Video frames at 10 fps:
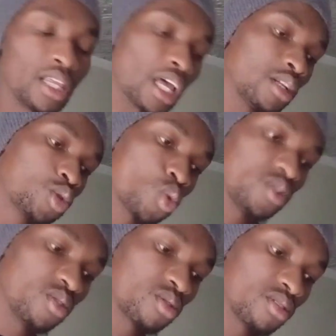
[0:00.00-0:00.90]
That is
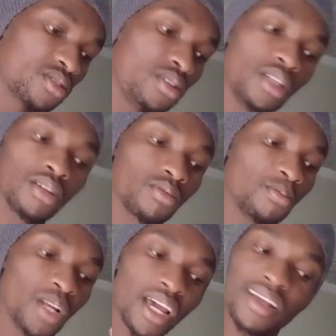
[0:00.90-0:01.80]
when you're going to see them
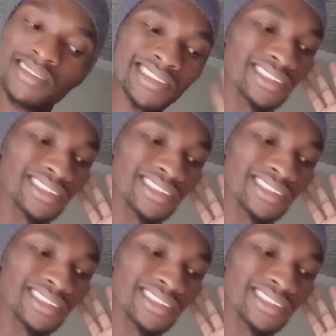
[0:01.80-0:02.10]
be like,